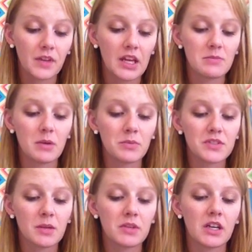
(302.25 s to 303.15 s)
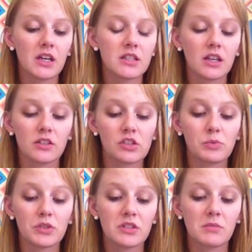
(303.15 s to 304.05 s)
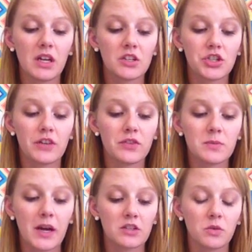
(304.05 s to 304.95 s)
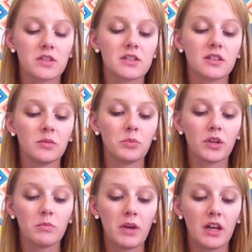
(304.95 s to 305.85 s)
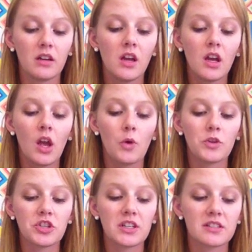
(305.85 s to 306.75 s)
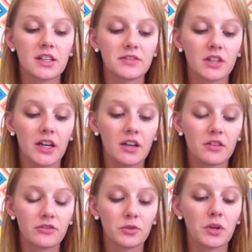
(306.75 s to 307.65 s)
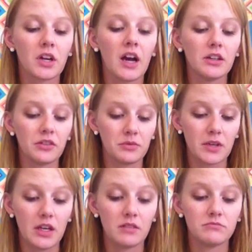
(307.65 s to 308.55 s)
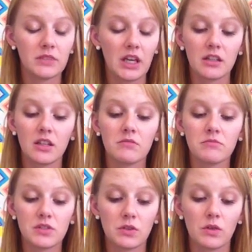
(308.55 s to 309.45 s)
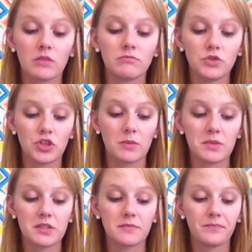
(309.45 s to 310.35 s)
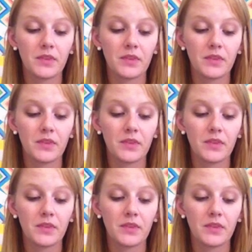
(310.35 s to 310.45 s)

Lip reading: He mumbles something unintelligible to me and shuffles back towards his clipboard and pen, which he has left lying on the floor in aisle 3. Candy, soda, chips.